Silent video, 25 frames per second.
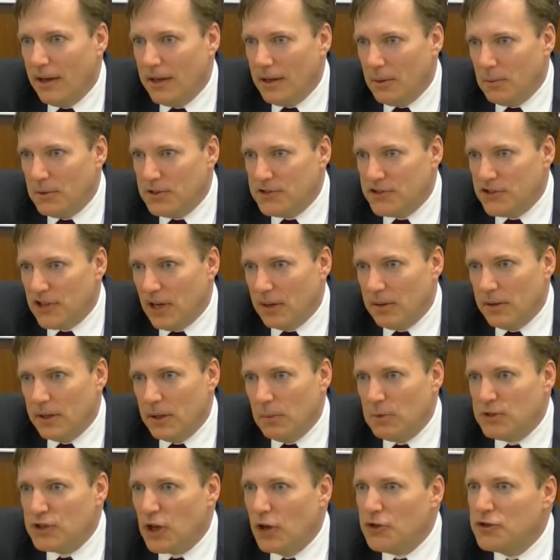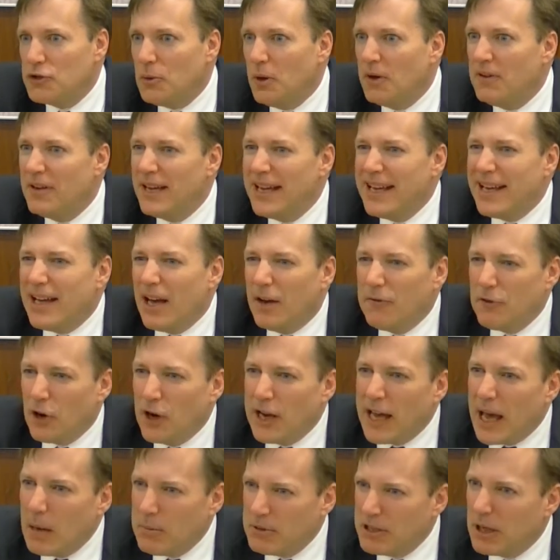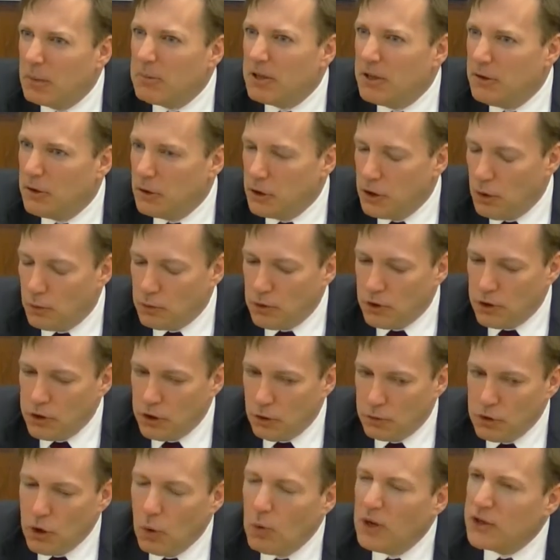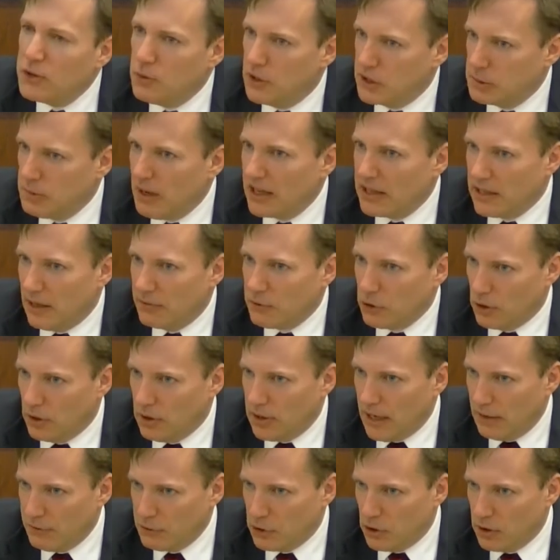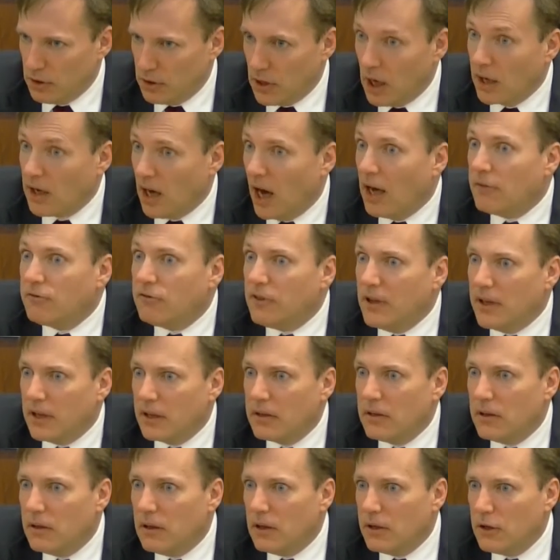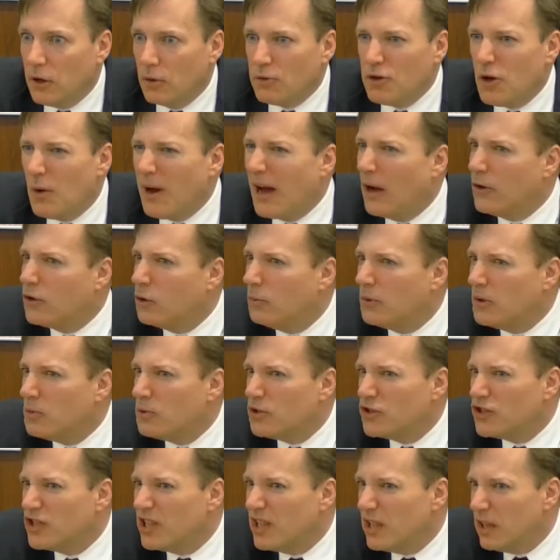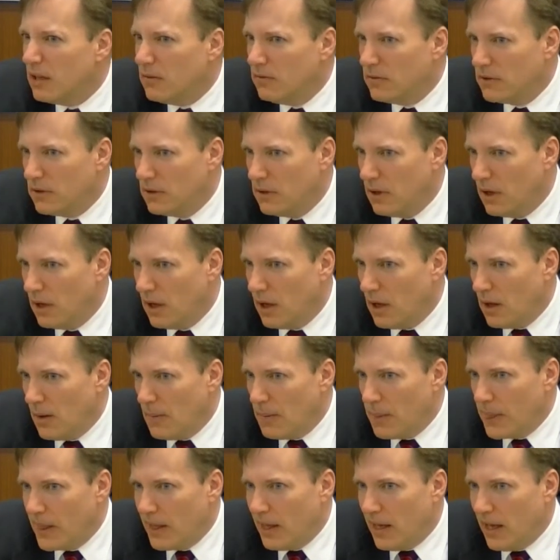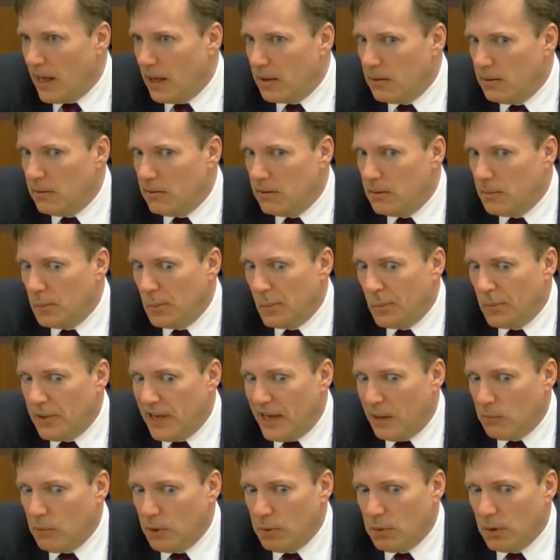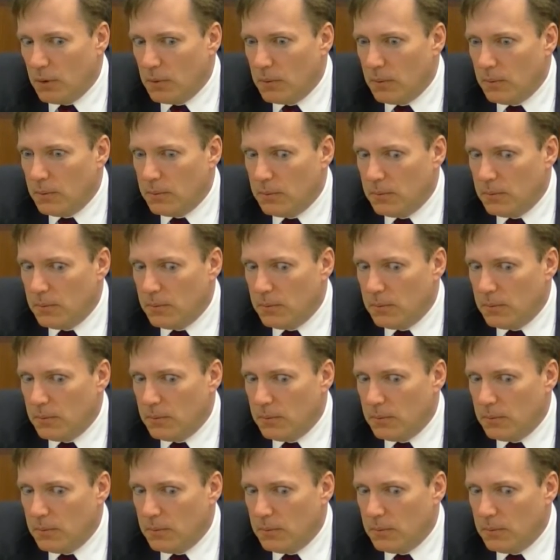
it was uh, it was also a very happy time. You, you, don't you don't know what to expect after after a conflict. You don't know how you'll be received, and and we were